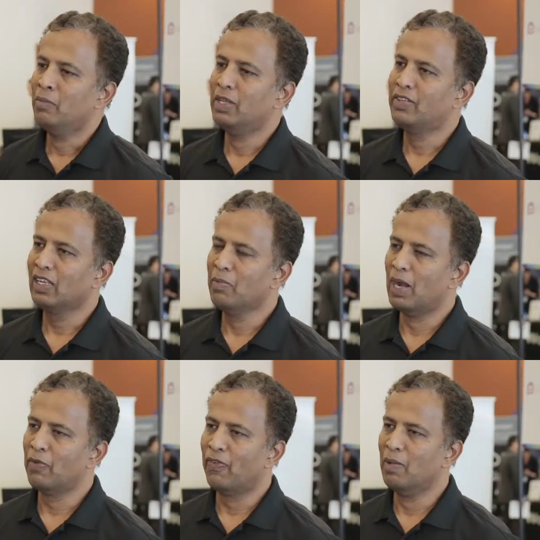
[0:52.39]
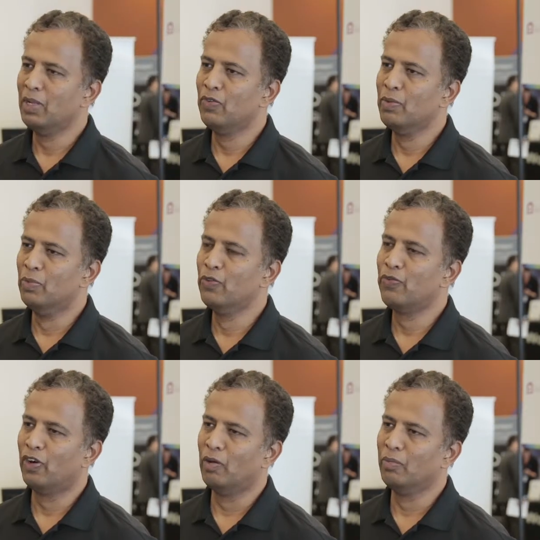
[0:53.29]
Basically, my family we moved
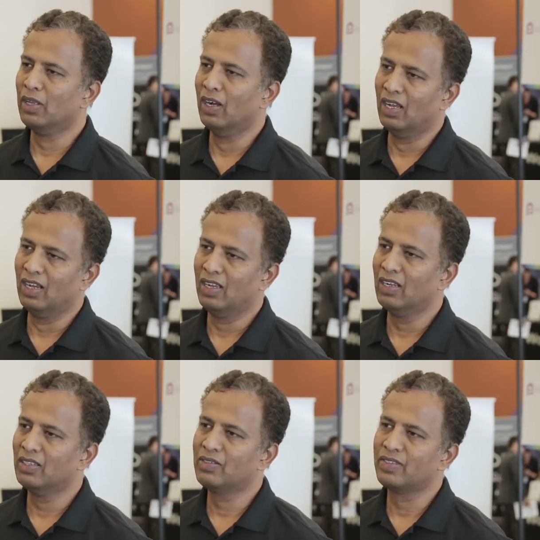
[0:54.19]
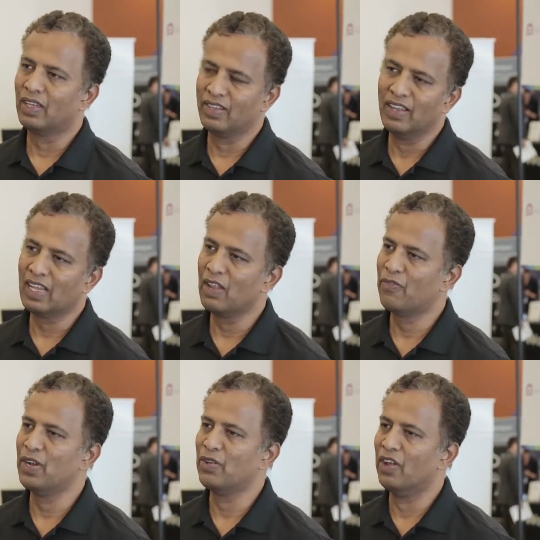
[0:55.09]
from uh, Southern
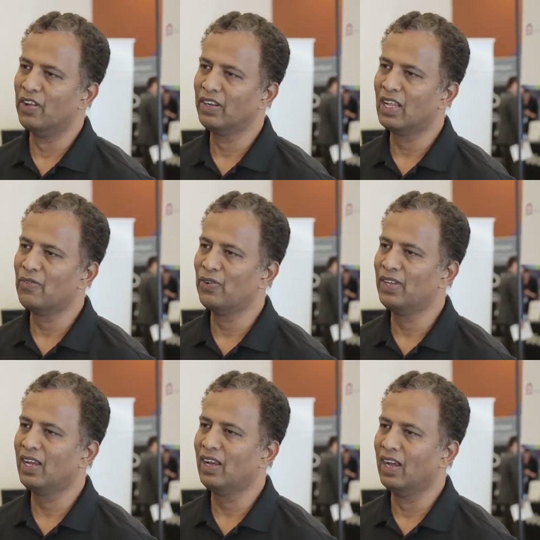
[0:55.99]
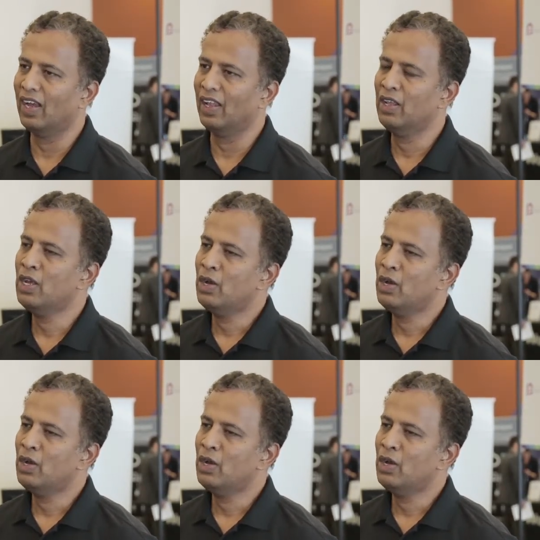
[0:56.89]
California to Northern California and